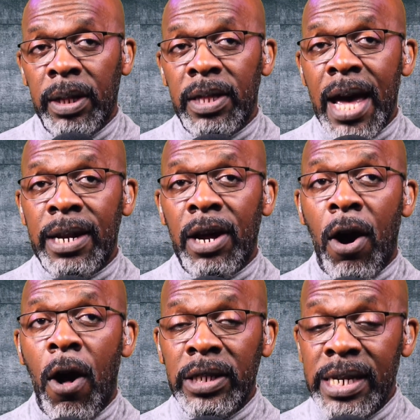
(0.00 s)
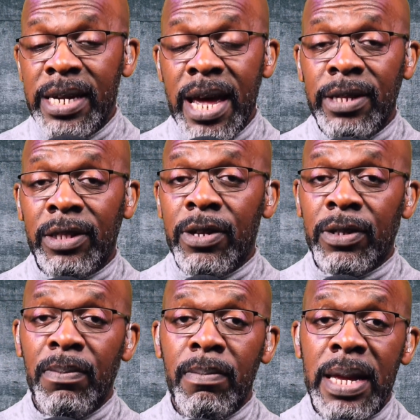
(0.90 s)
that holidays
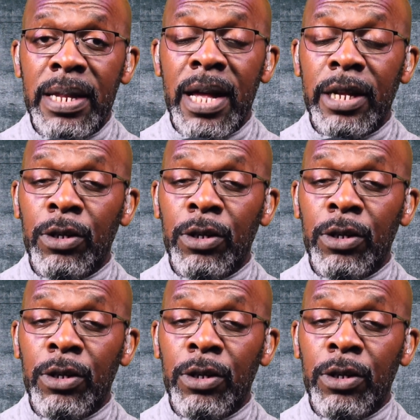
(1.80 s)
doesn't mean that